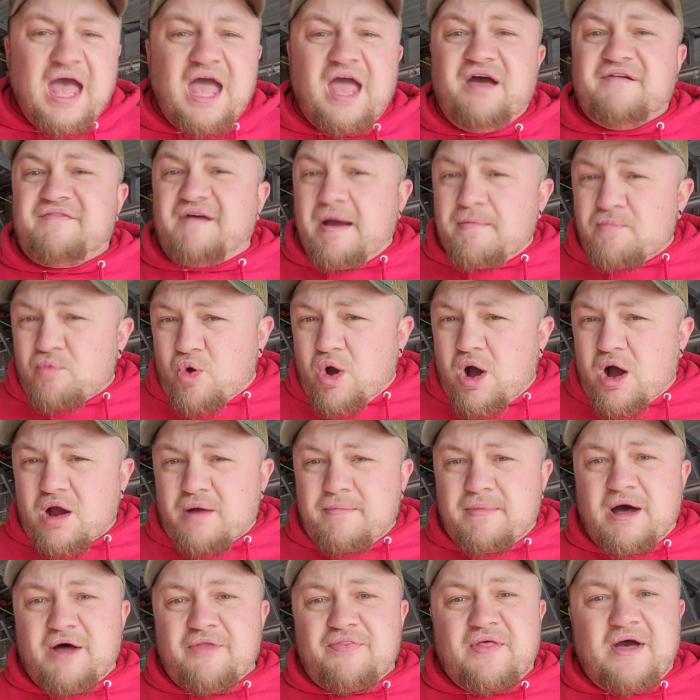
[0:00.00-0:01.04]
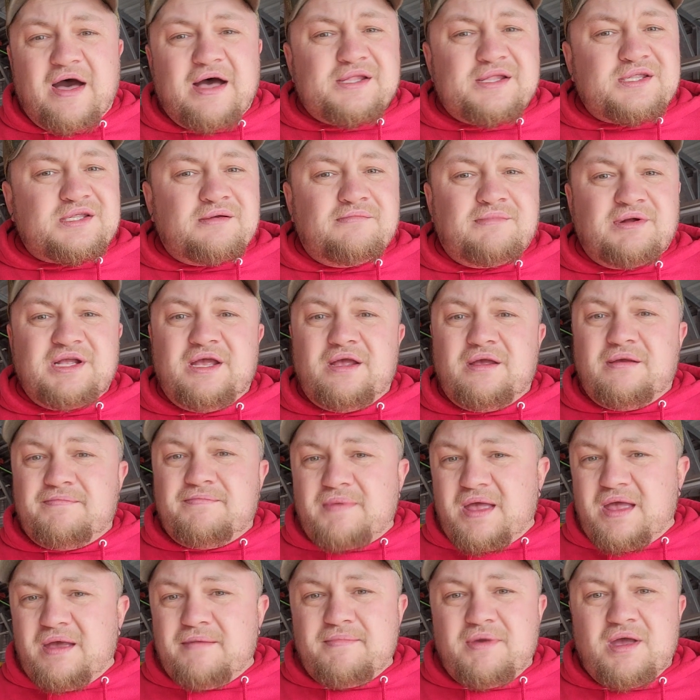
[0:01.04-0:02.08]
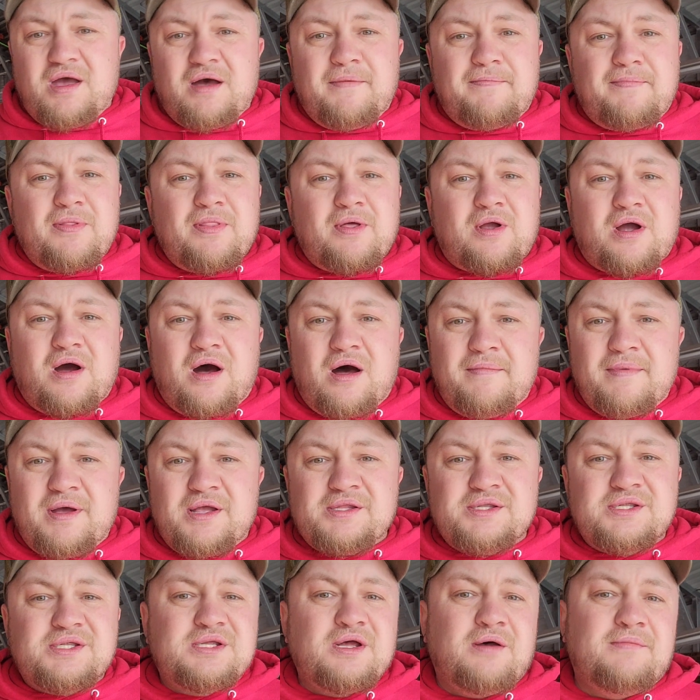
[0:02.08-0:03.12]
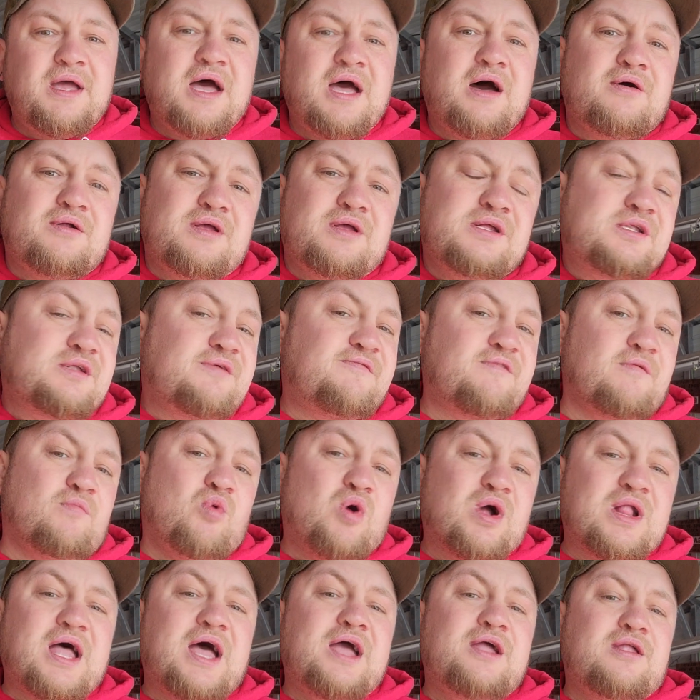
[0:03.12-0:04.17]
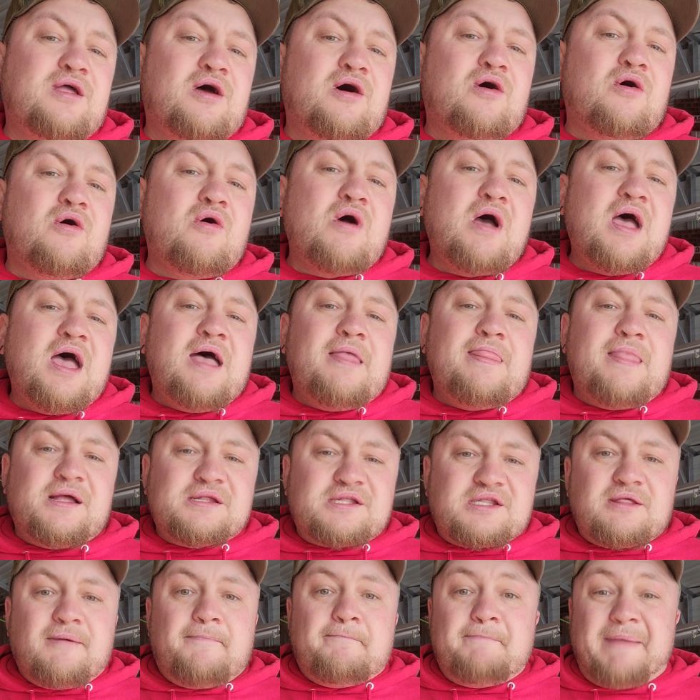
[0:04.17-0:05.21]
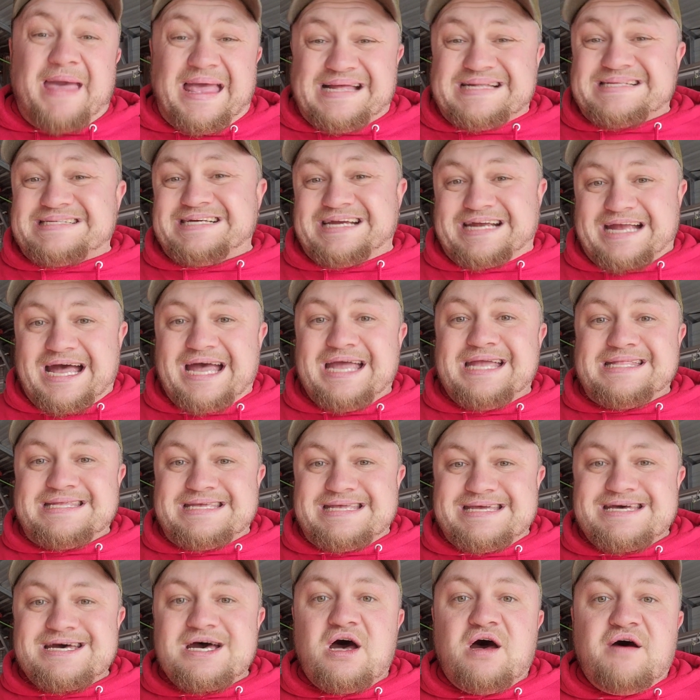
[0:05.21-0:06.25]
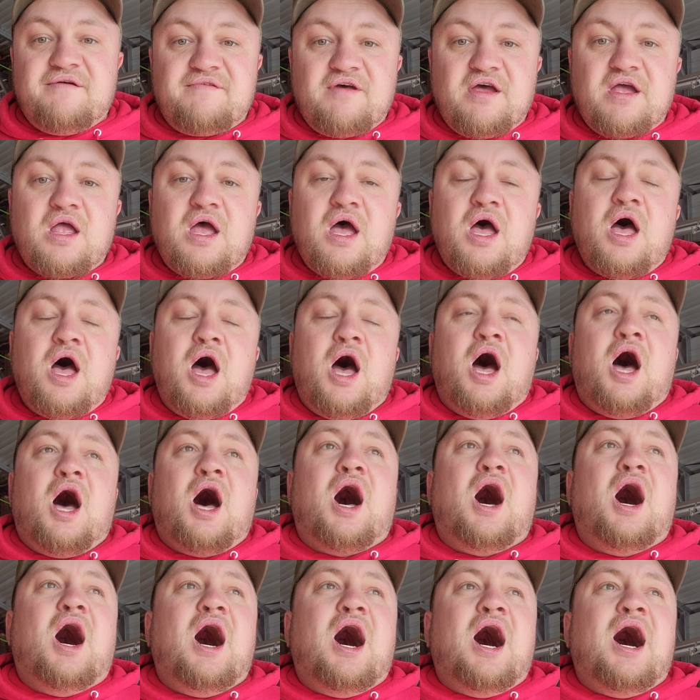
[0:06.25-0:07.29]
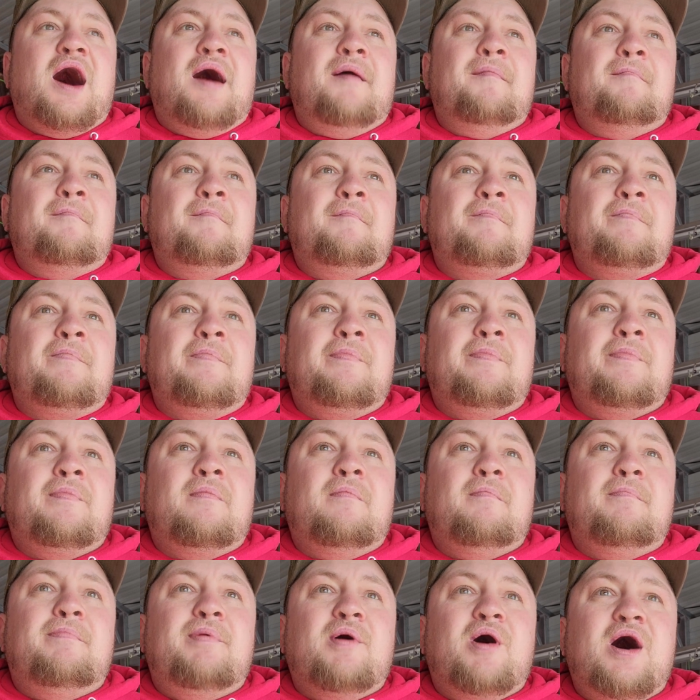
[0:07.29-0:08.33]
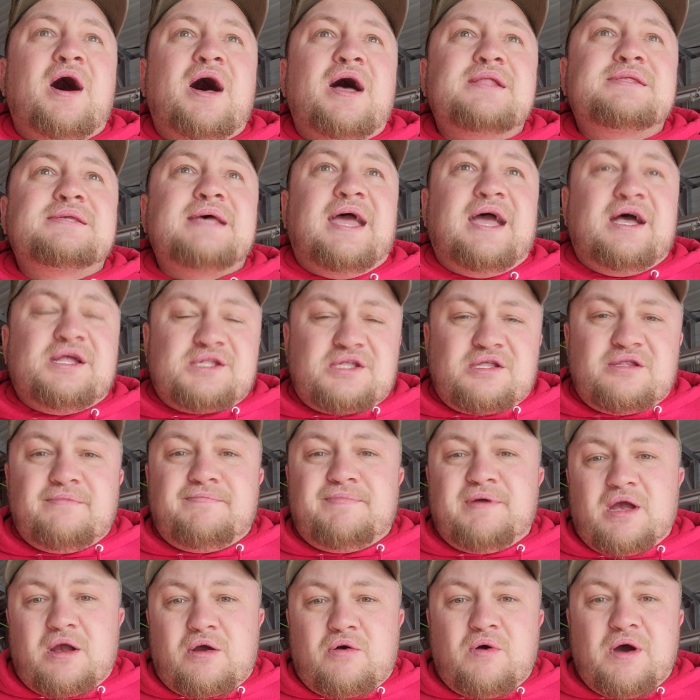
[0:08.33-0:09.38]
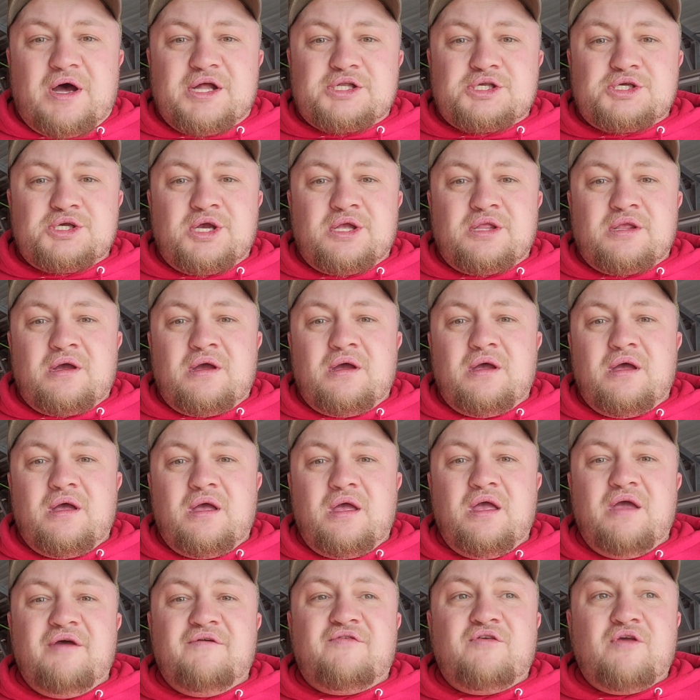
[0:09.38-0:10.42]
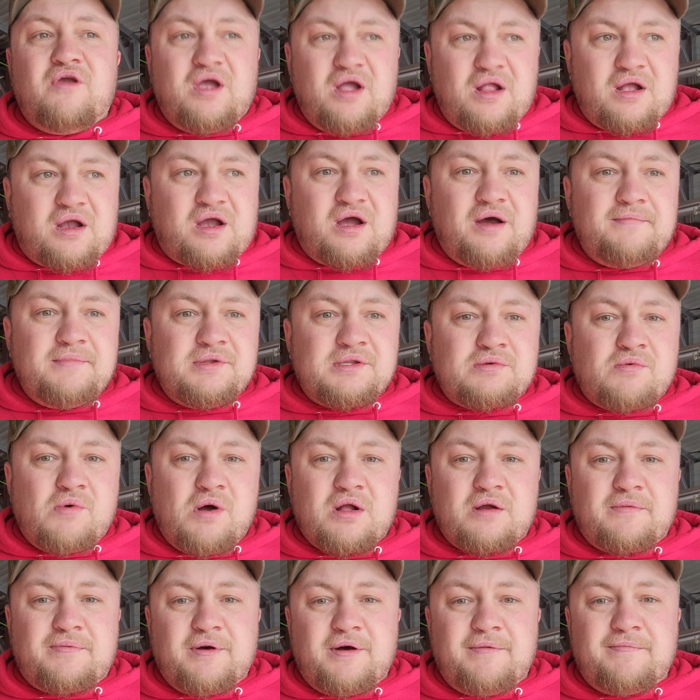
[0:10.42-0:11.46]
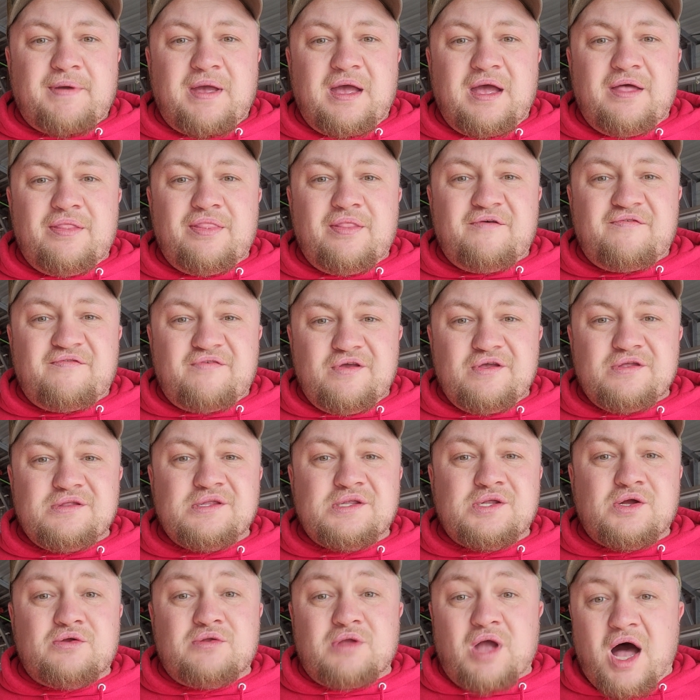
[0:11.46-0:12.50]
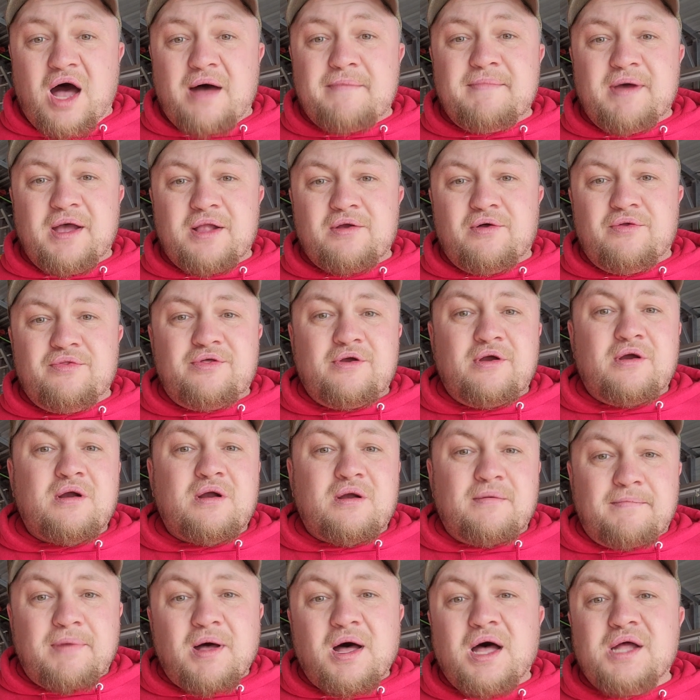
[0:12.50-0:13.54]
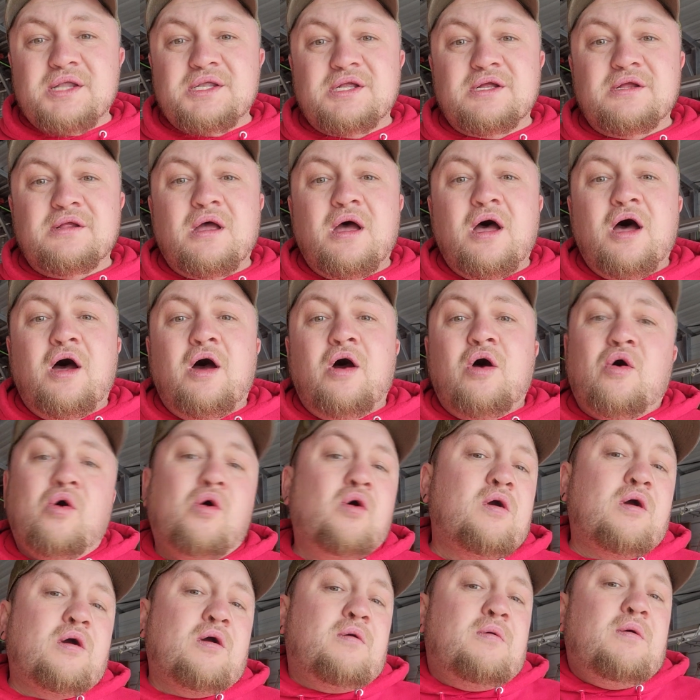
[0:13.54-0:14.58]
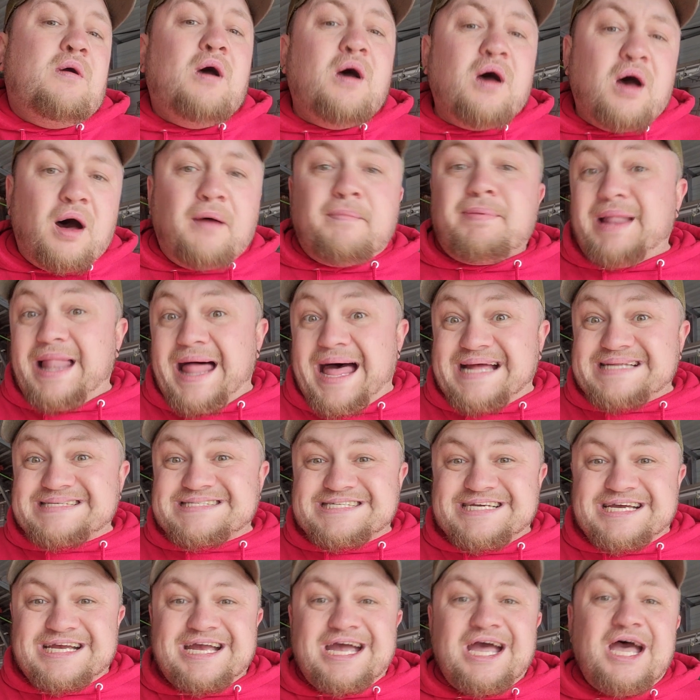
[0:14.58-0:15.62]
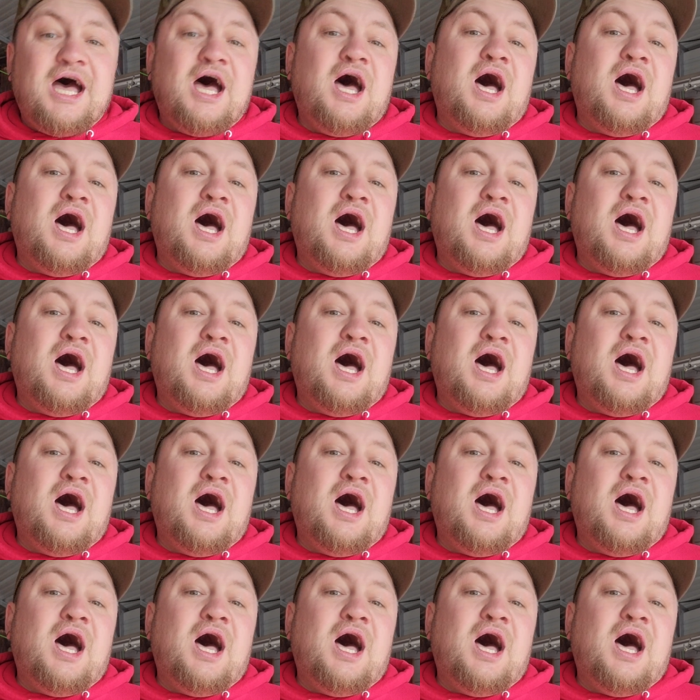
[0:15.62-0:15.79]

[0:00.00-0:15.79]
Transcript: If I'm wrong about that, somebody hit me up in the comments, tell me how it is. From what I know, that's the basic idea of it. But to answer the big question, if you get a Cummins water pump and the fins are not metal, they're a composite or a plastic,